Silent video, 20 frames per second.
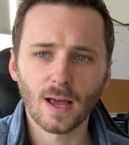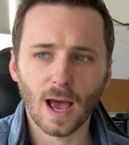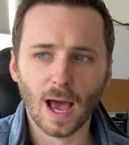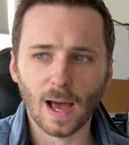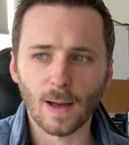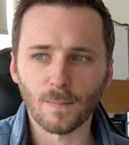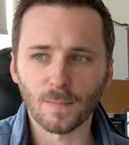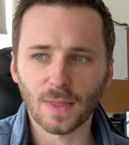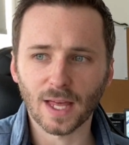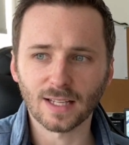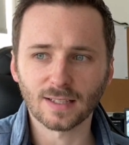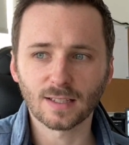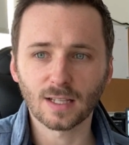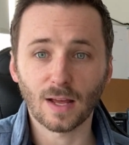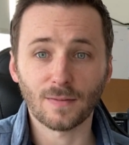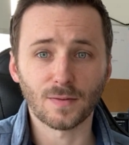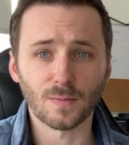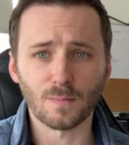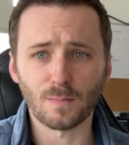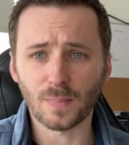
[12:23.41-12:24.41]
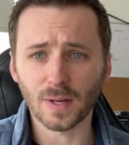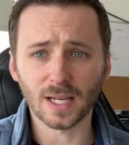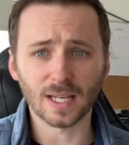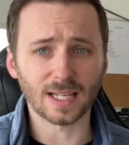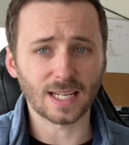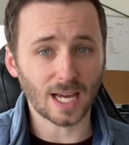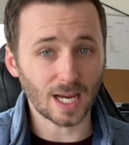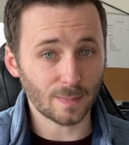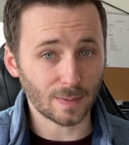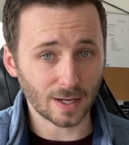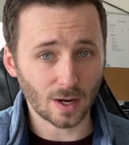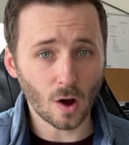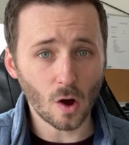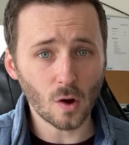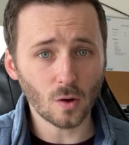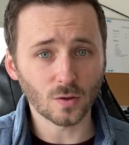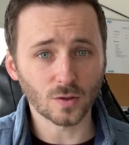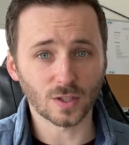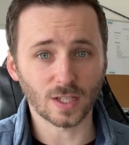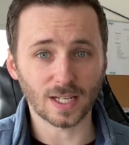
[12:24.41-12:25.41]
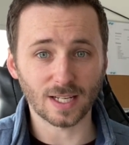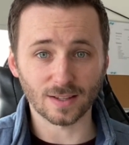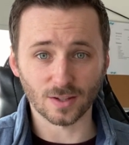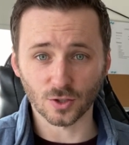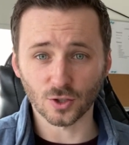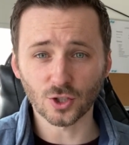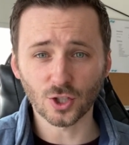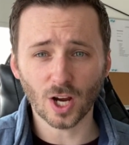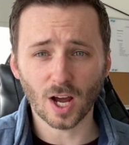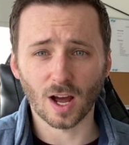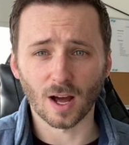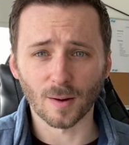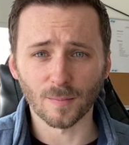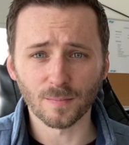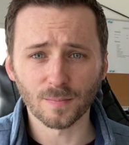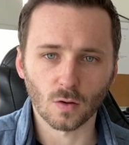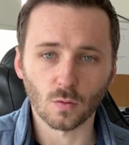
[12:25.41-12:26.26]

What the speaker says: and that's left big gaping holes in the chart.